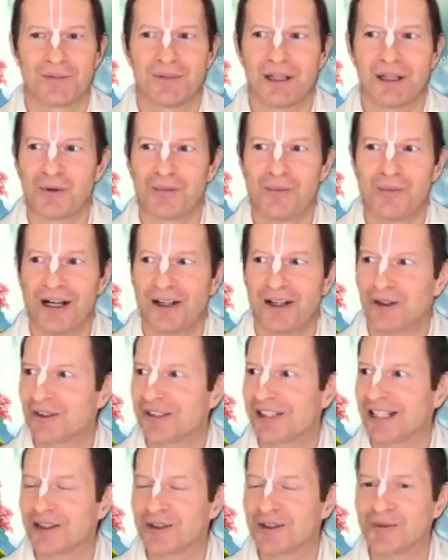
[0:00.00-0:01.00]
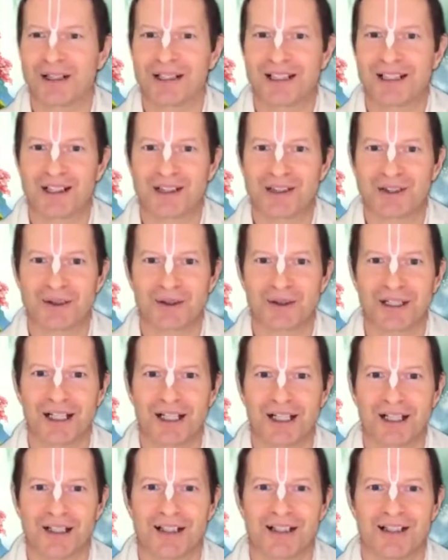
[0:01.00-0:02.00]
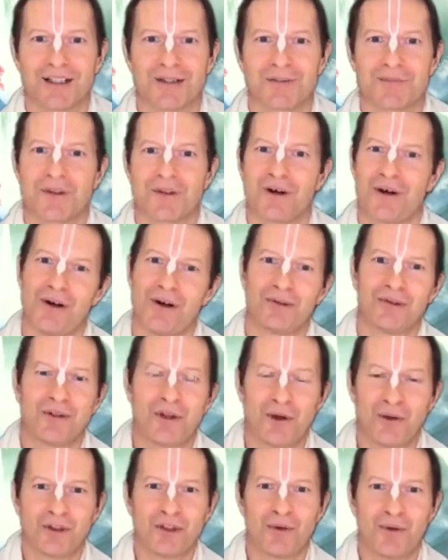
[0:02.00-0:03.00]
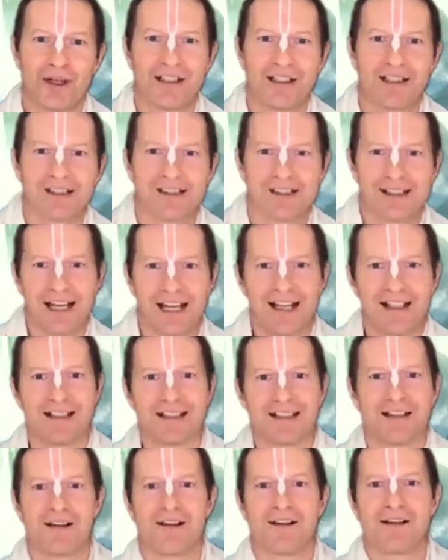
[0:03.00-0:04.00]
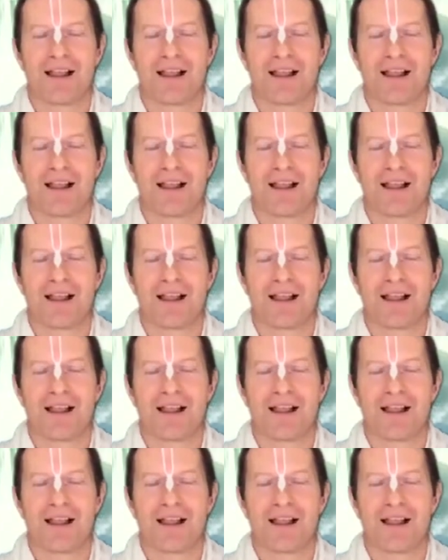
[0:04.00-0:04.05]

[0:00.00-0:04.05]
Madhu Mangal said to Mother Yashoda, "Oh, don't you understand?